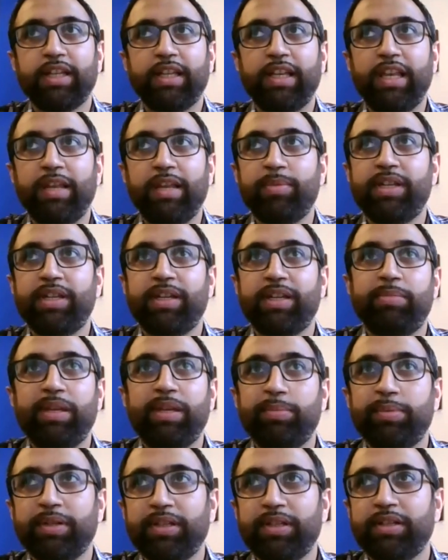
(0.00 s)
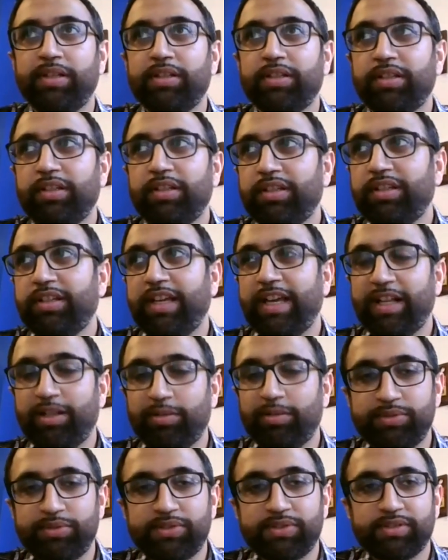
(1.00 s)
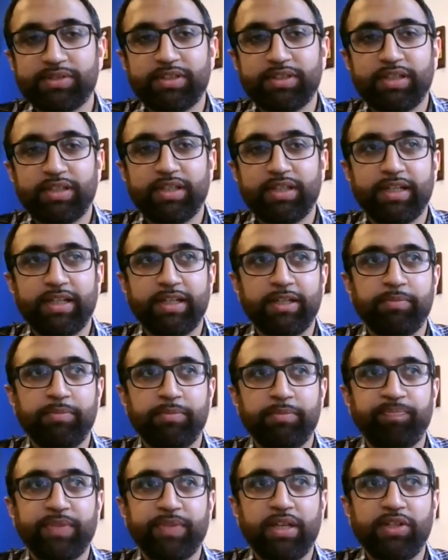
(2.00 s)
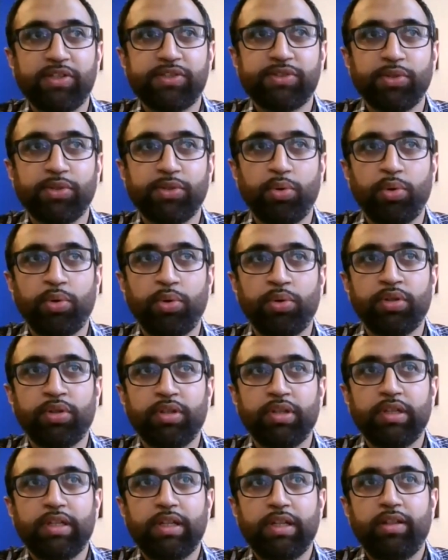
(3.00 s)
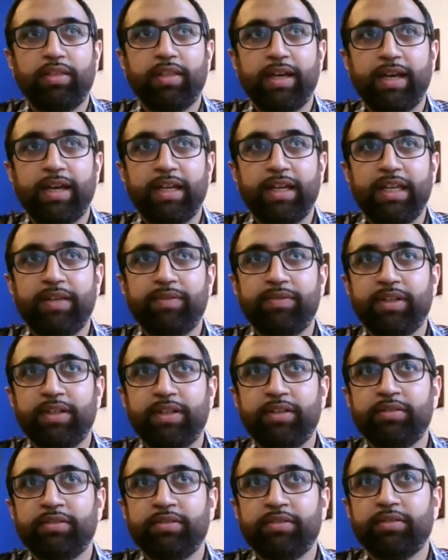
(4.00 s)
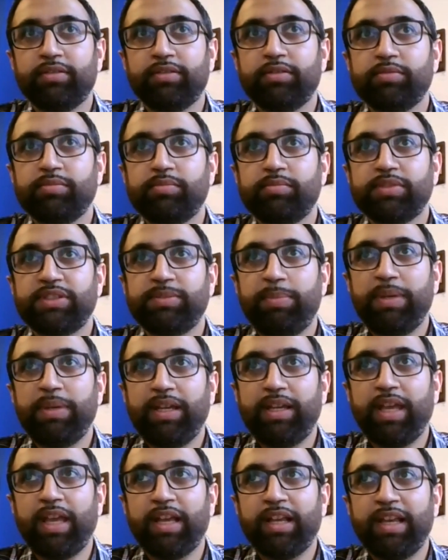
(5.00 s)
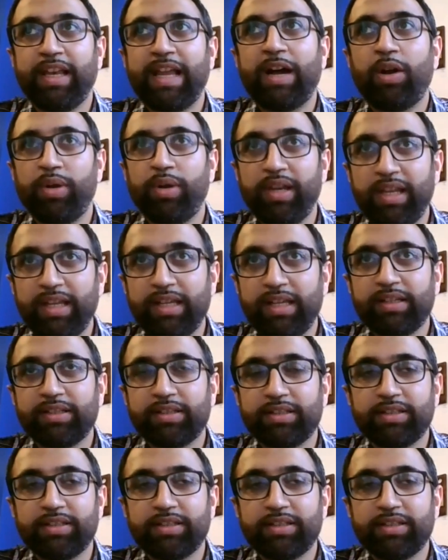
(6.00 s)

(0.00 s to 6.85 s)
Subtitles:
Limiting people helps. And you saw that even speaking loudly,